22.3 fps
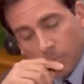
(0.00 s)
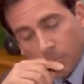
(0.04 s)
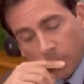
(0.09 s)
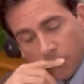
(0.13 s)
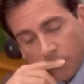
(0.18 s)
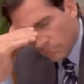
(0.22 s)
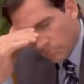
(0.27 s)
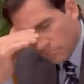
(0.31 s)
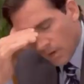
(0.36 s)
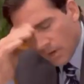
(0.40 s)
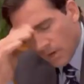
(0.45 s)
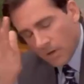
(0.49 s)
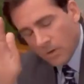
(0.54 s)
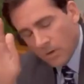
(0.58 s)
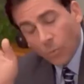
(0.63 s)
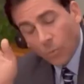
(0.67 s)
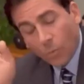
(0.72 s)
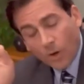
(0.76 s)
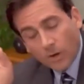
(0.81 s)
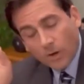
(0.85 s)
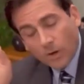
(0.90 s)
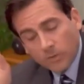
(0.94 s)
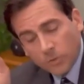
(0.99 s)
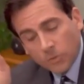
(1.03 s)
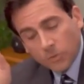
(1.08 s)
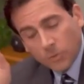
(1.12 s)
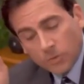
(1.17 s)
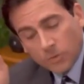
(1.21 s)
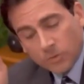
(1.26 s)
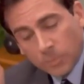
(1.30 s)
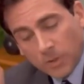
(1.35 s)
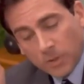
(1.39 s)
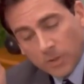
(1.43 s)
So do we turn it over to
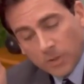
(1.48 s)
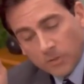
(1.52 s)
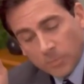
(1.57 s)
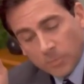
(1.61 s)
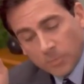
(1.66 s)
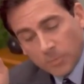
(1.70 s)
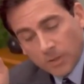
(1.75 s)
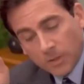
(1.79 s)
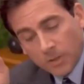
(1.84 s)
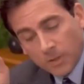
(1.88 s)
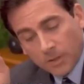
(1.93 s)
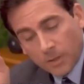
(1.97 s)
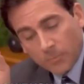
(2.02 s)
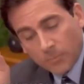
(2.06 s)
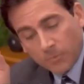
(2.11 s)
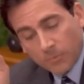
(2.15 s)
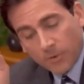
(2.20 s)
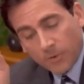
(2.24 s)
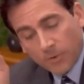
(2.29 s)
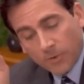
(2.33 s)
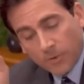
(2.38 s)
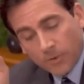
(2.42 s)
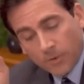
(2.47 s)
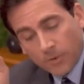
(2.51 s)
questions or what do we do at this